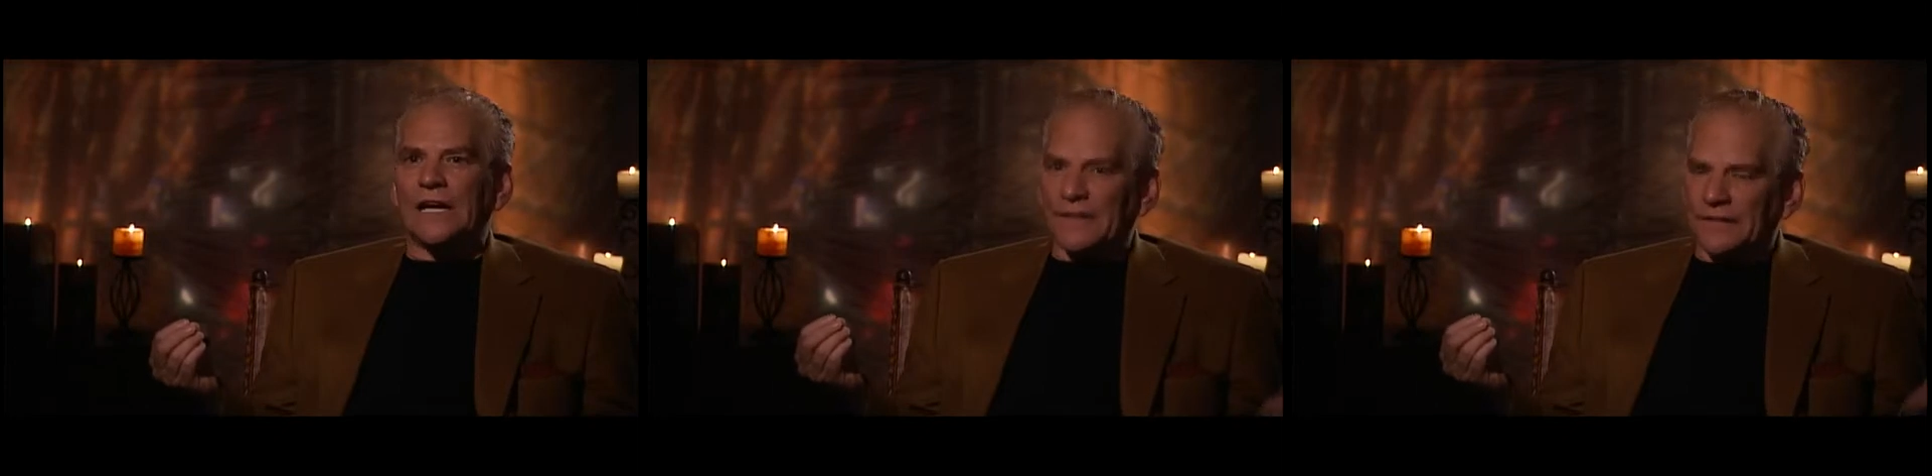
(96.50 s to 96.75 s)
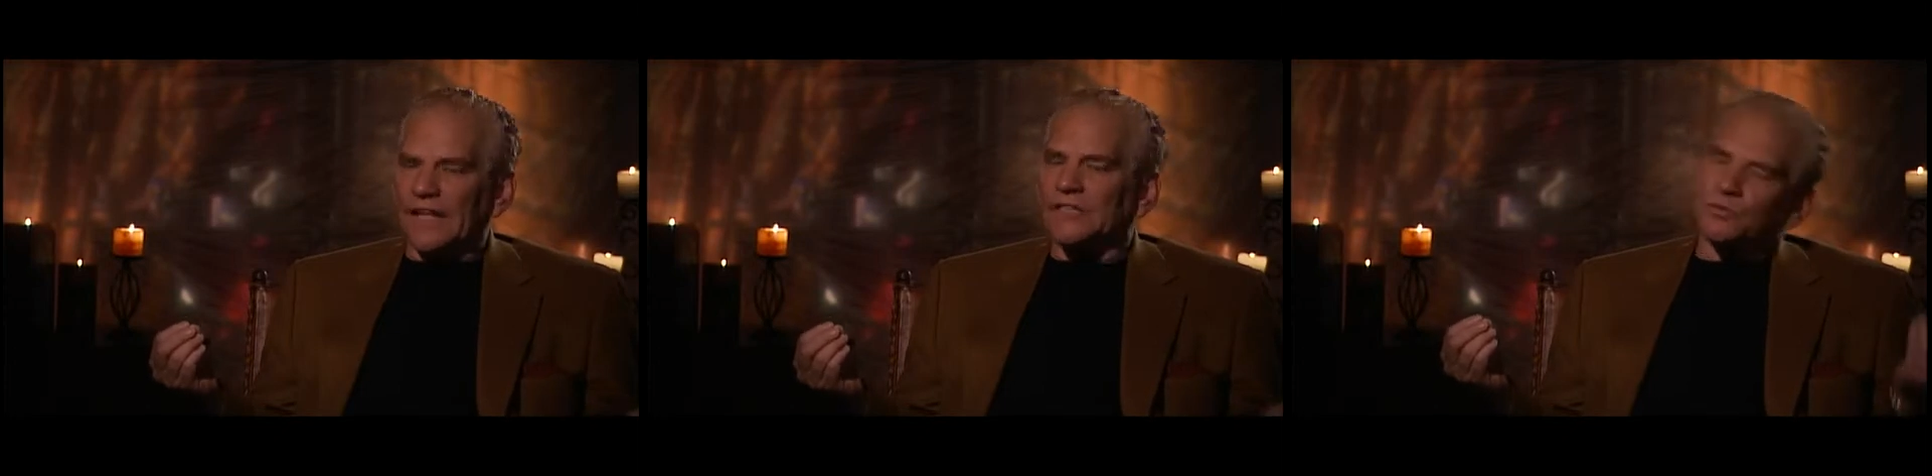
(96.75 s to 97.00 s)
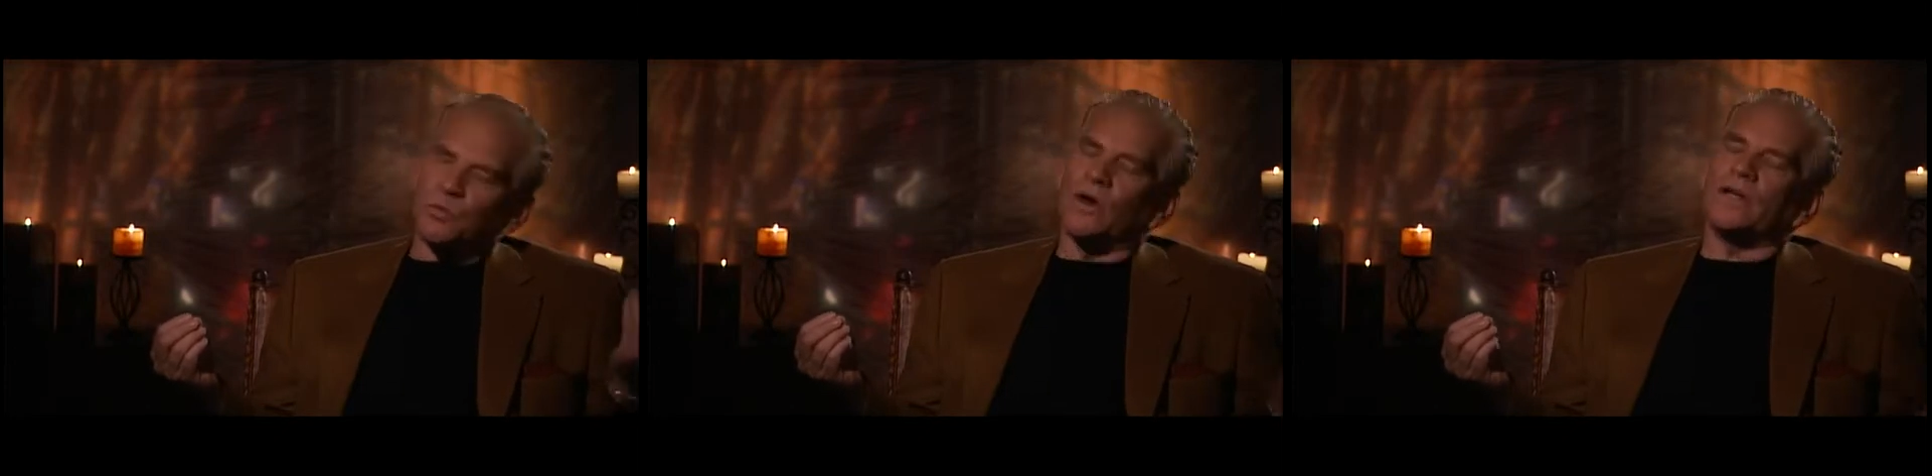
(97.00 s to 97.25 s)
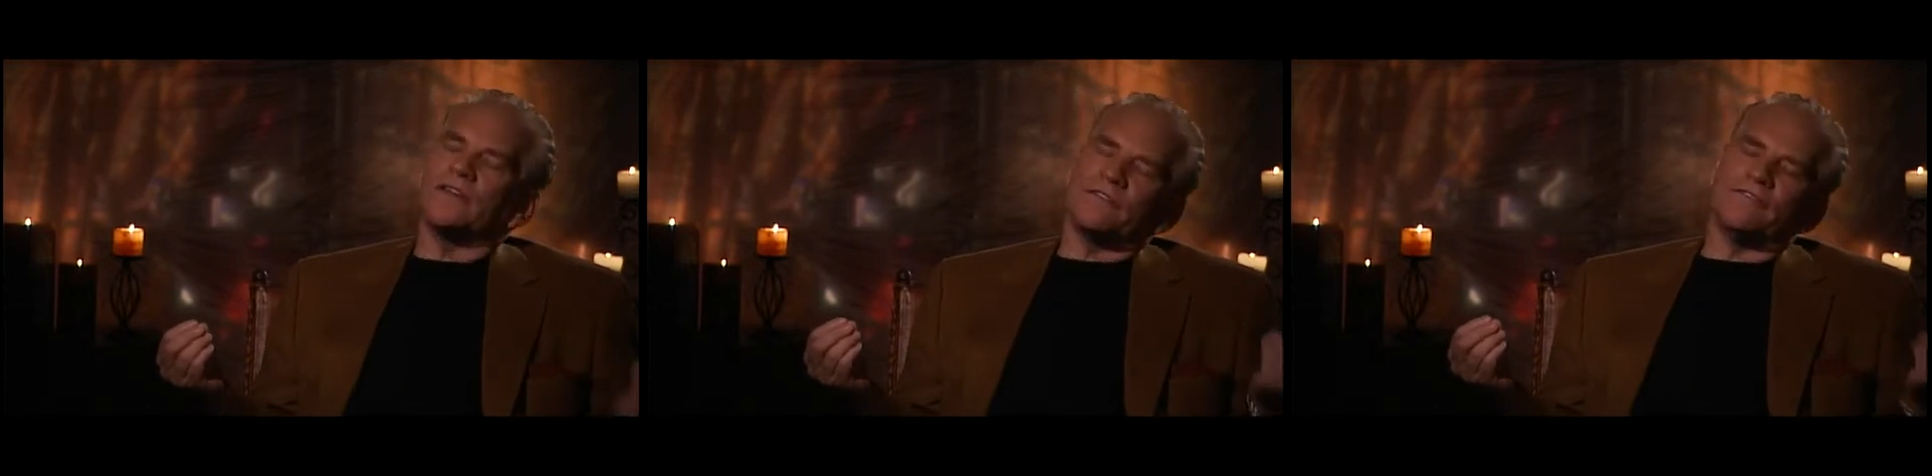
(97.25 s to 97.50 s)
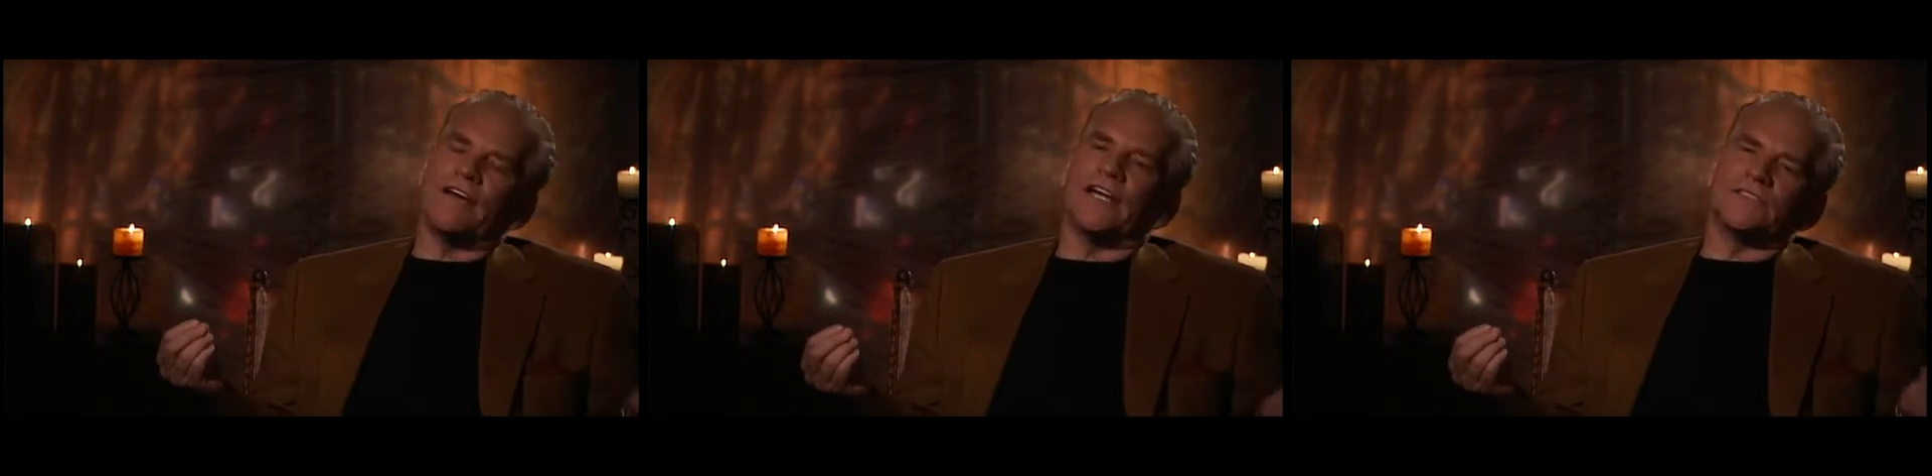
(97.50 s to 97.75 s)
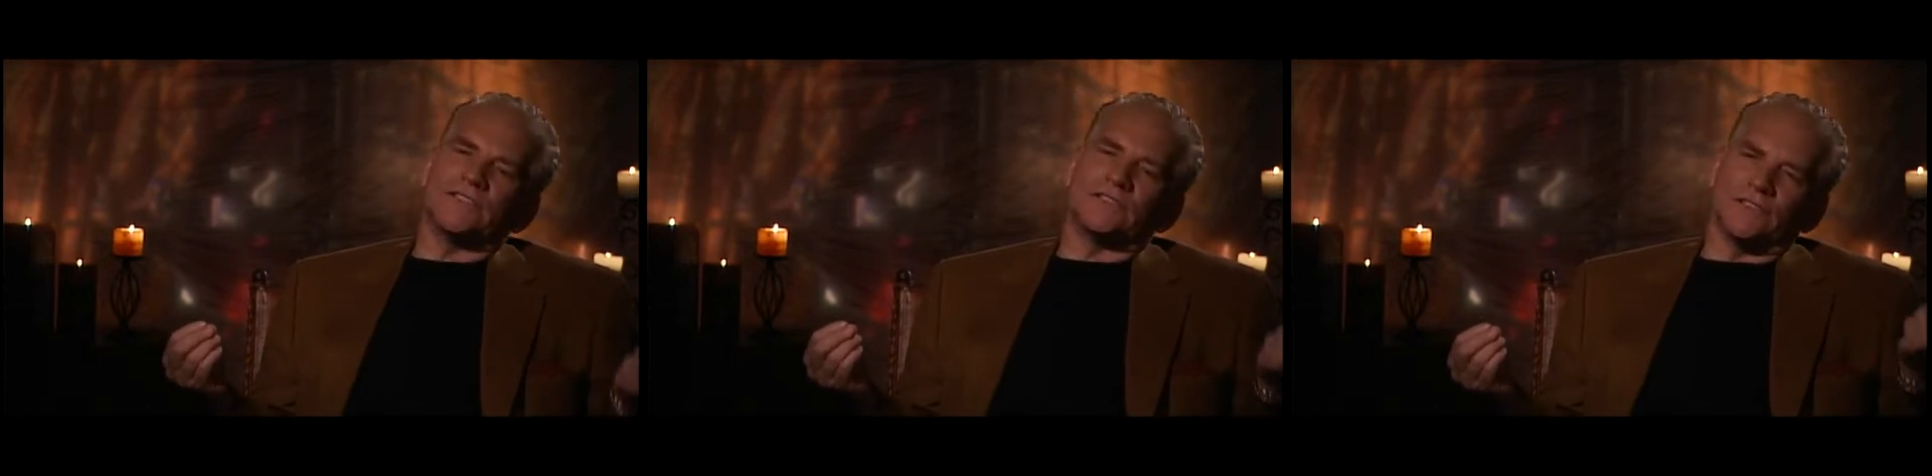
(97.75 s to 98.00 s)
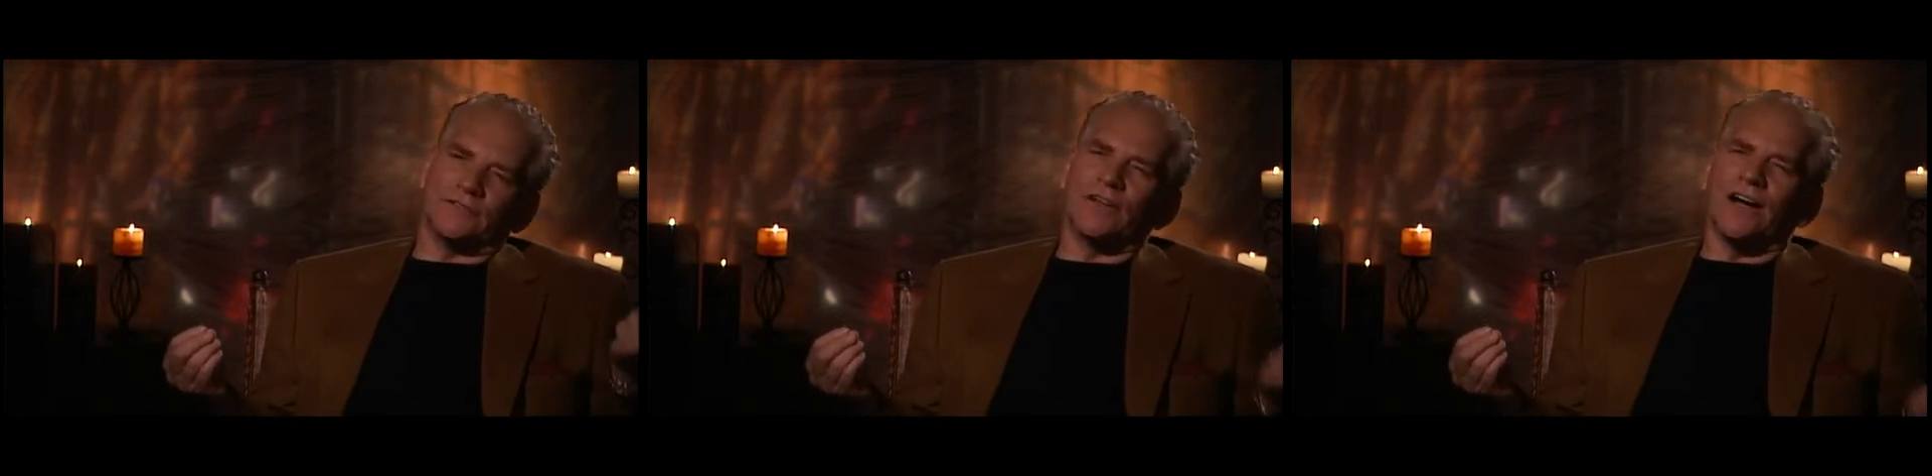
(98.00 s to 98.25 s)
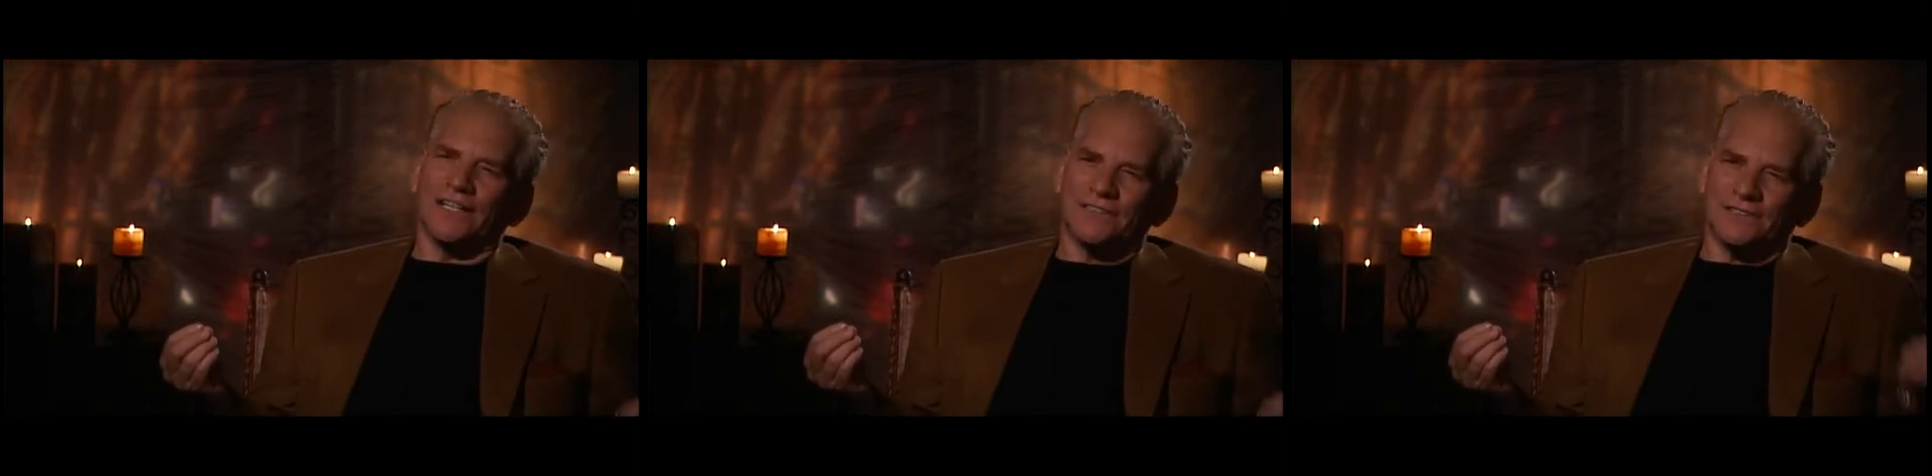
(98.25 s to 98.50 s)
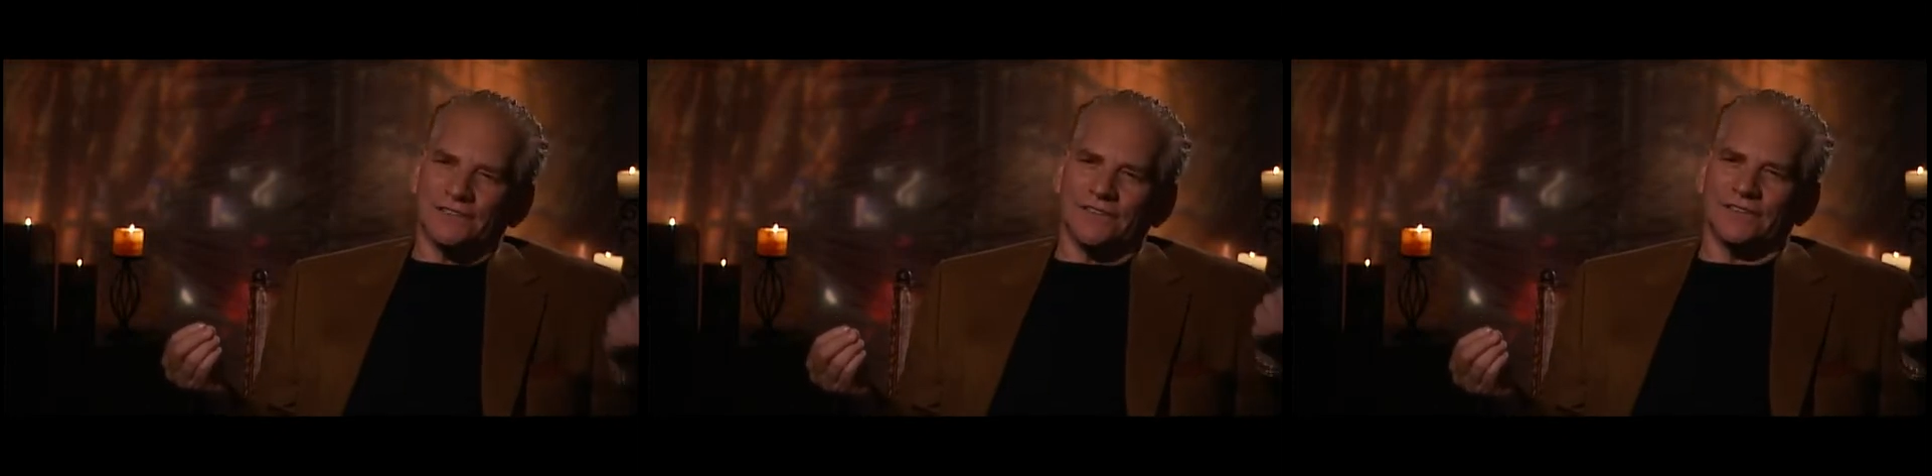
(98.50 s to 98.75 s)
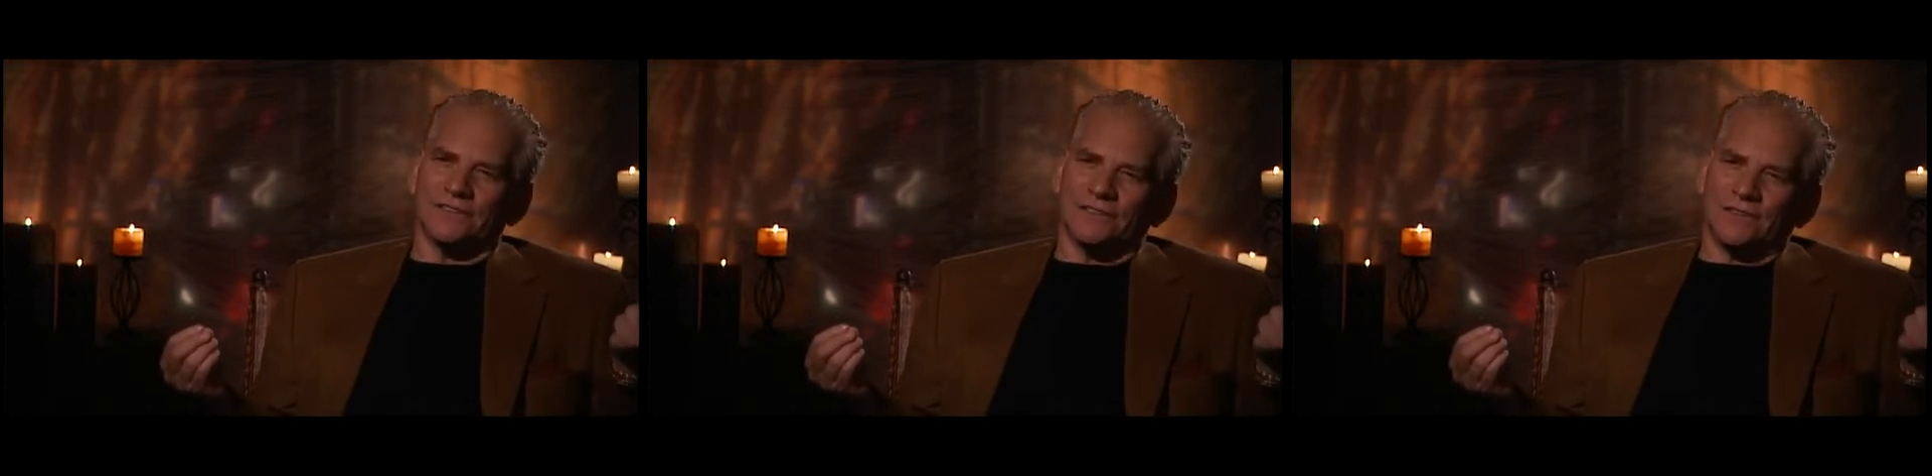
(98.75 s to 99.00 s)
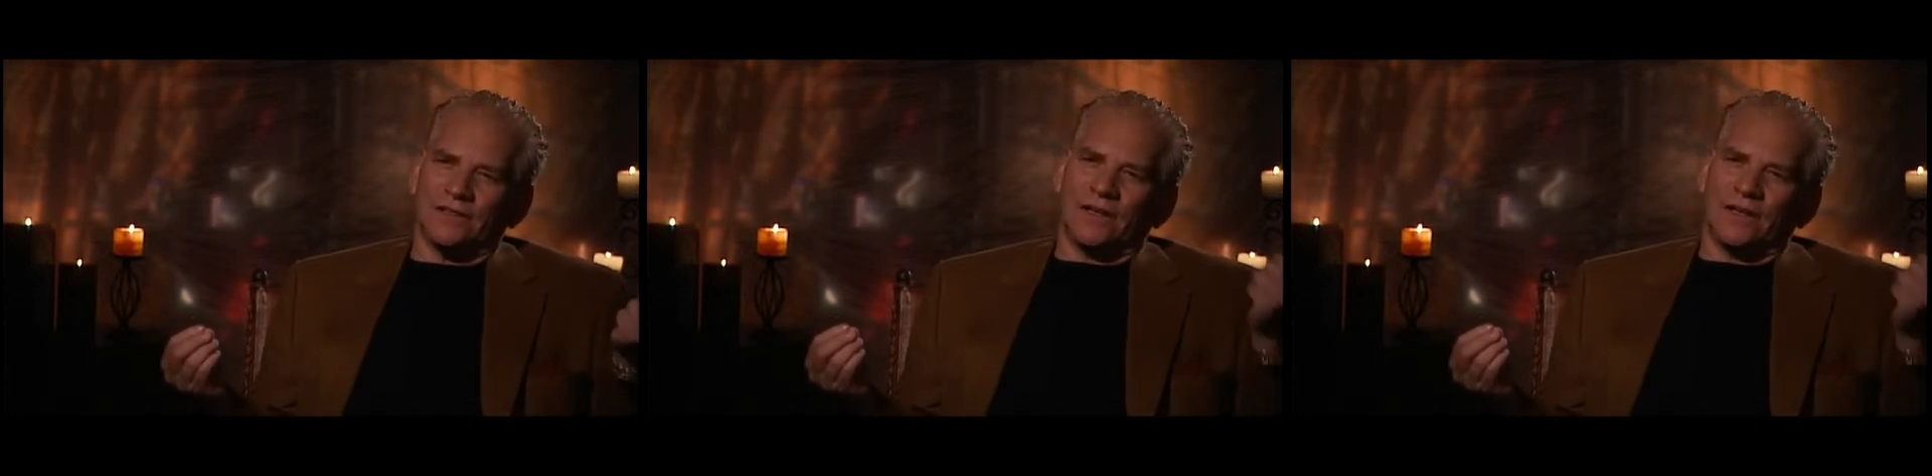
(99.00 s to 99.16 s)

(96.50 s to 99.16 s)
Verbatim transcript: And I think that's one of the facets of consciousness